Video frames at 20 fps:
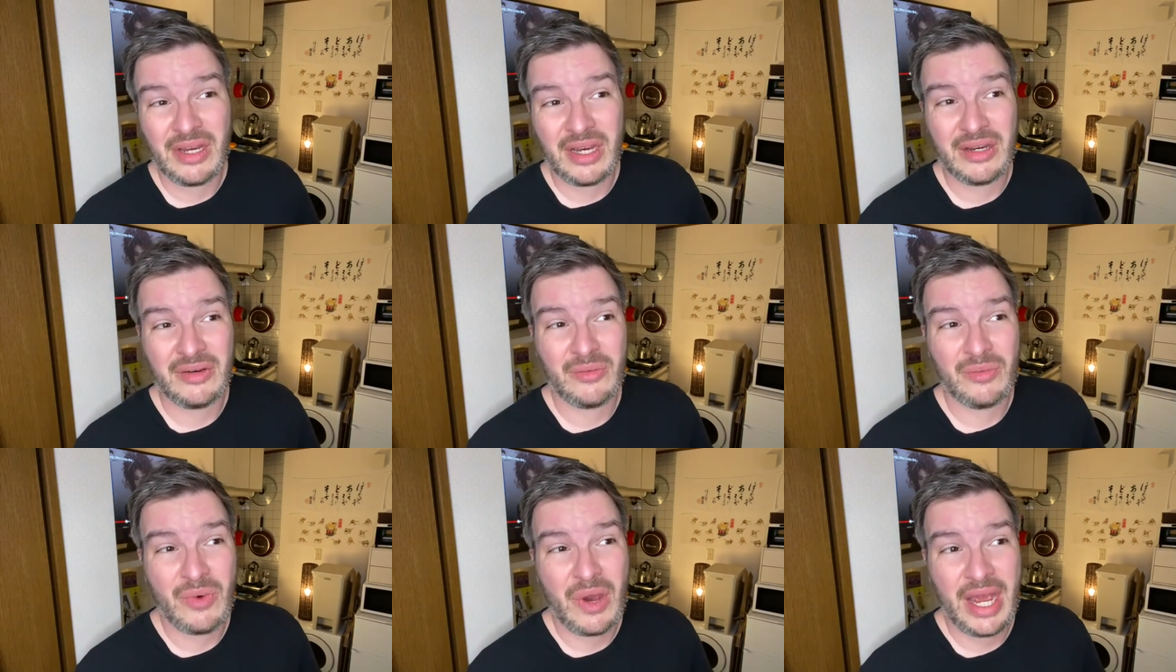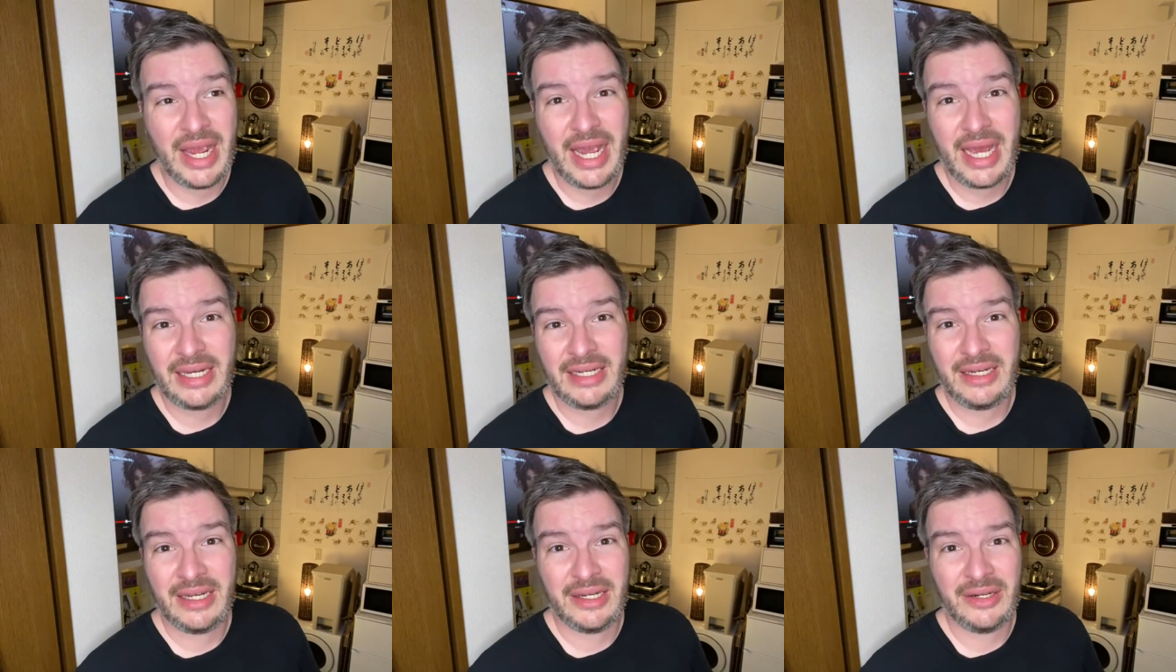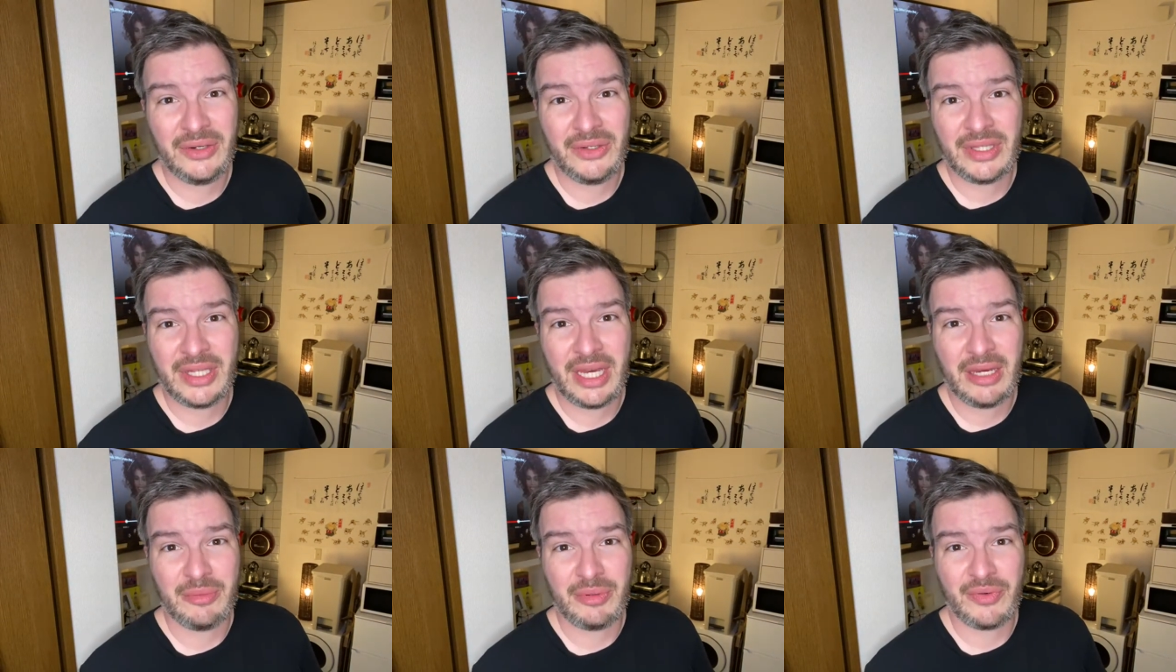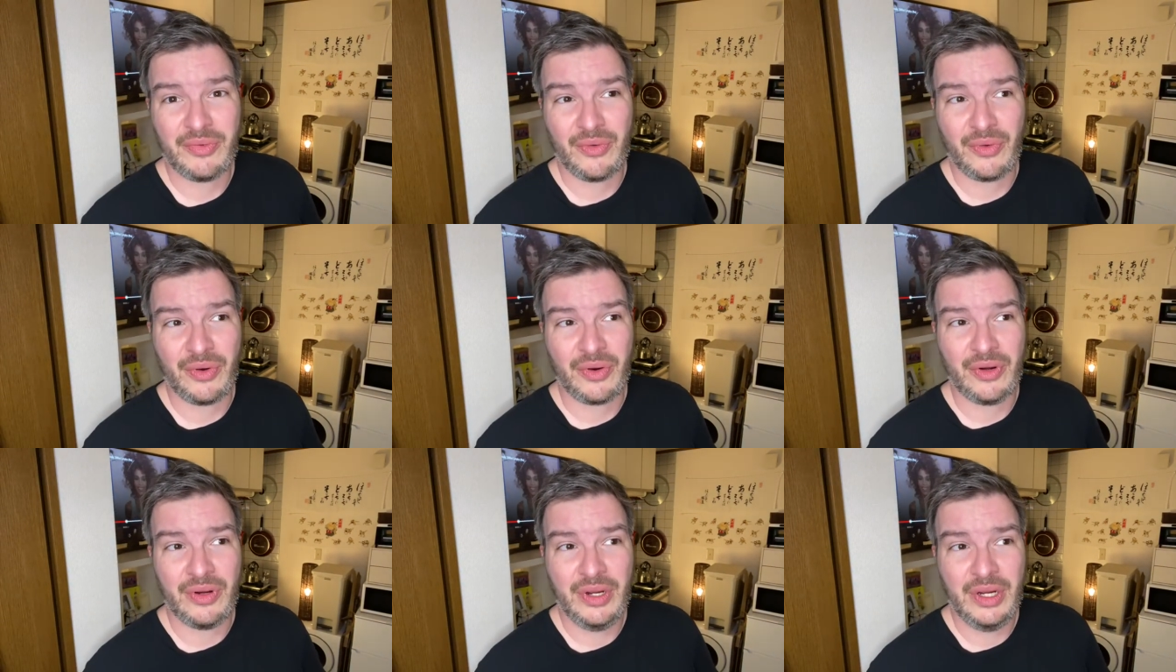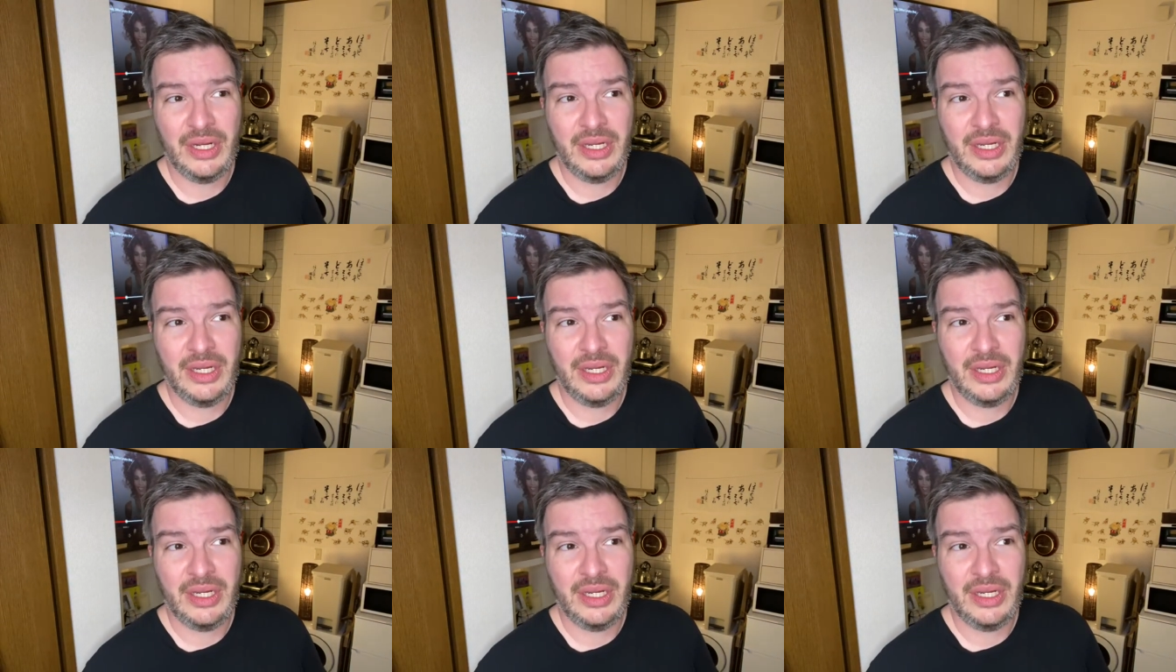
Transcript: I, why hadn't I heard that before?